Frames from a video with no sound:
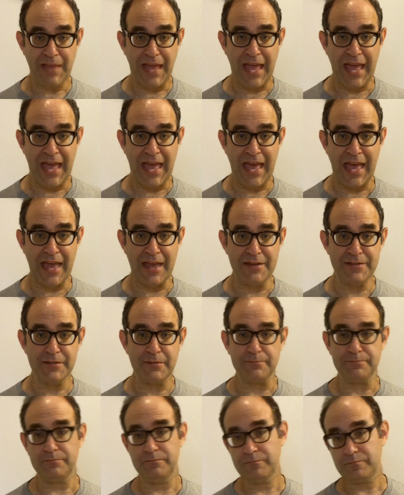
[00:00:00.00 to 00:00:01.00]
And
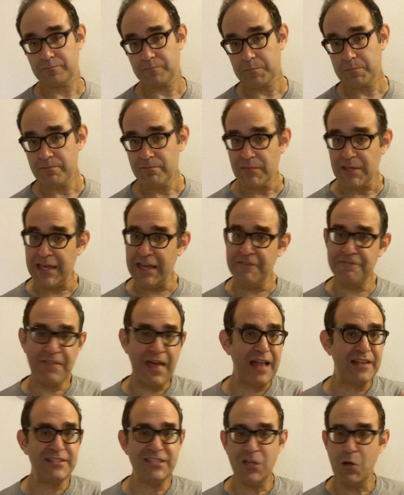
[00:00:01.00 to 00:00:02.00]
if
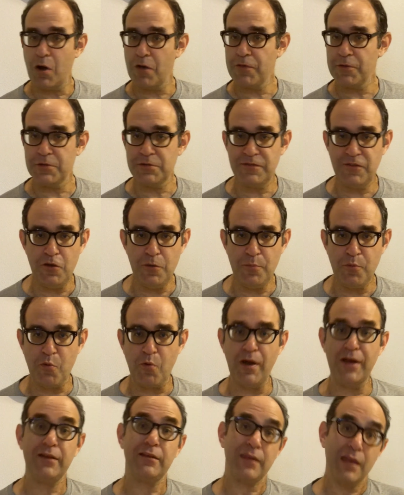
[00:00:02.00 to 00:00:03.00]
that's the author's
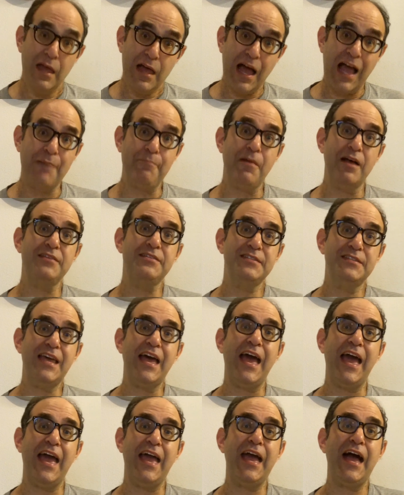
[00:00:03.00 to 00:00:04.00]
viewpoint, I must
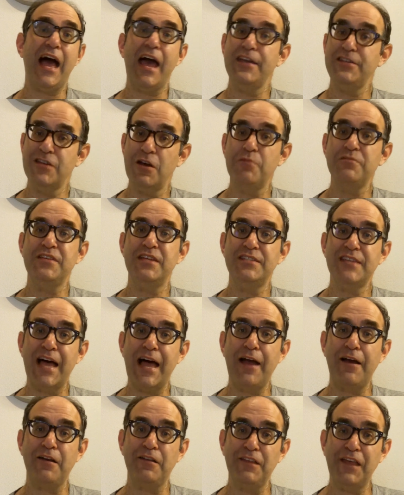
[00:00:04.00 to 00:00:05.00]
say I don't
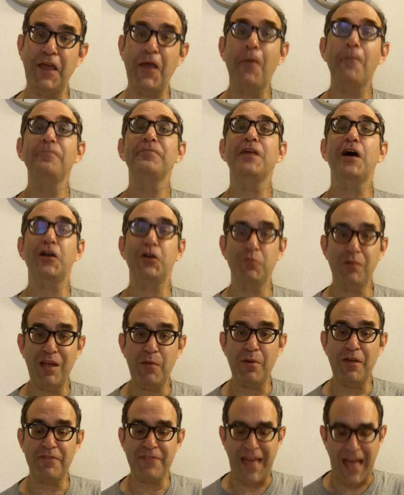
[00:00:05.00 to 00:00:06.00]
entirely
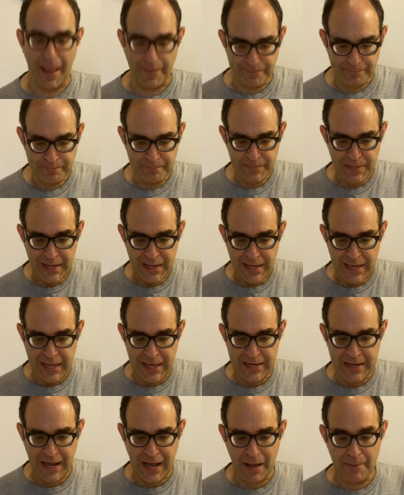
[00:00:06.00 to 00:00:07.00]
agree with that.
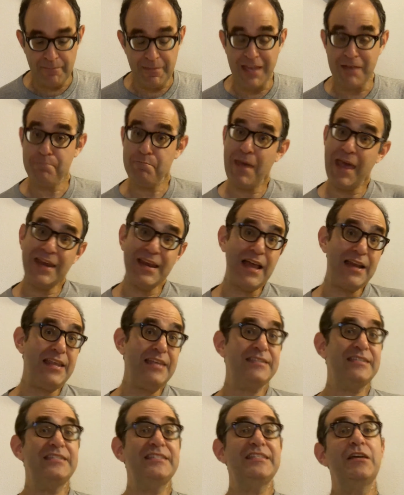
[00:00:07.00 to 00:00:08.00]
It may not
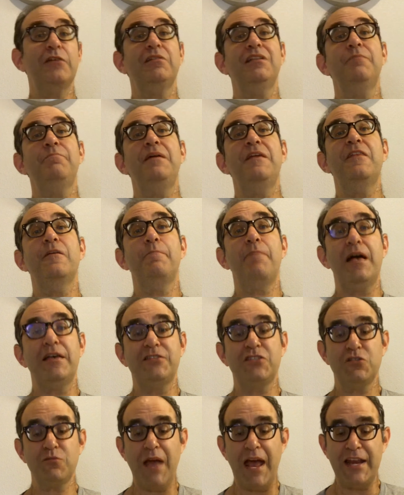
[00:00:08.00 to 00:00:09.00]
necessarily be the
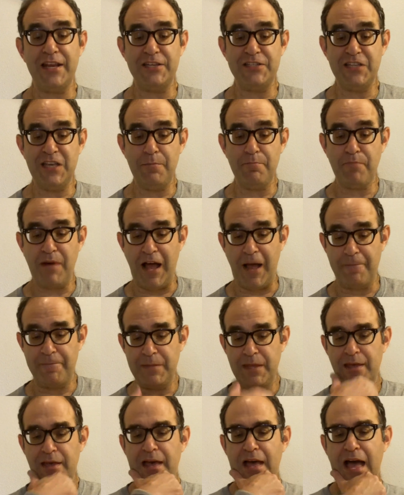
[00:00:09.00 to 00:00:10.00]
best strategy,
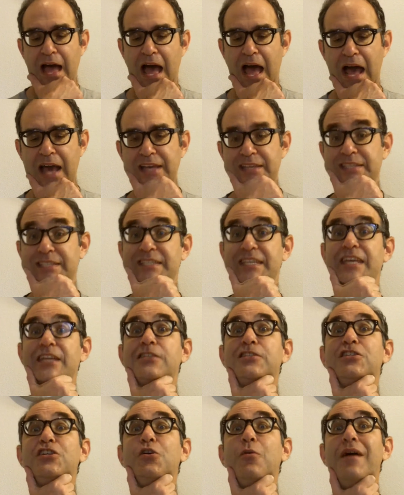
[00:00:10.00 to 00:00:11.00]
but I
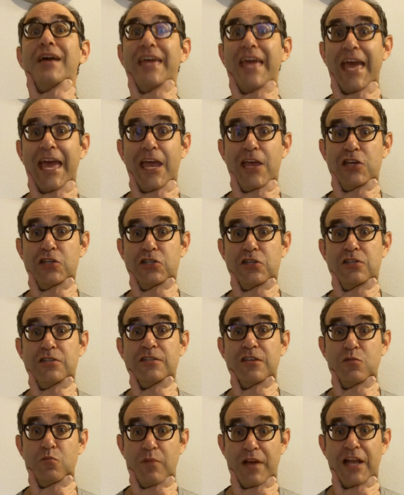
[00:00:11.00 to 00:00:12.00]
see two
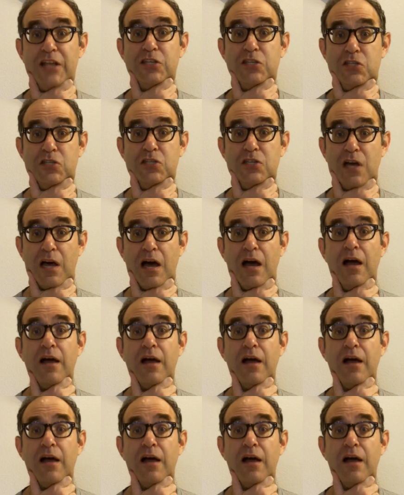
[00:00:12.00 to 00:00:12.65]
occasions in which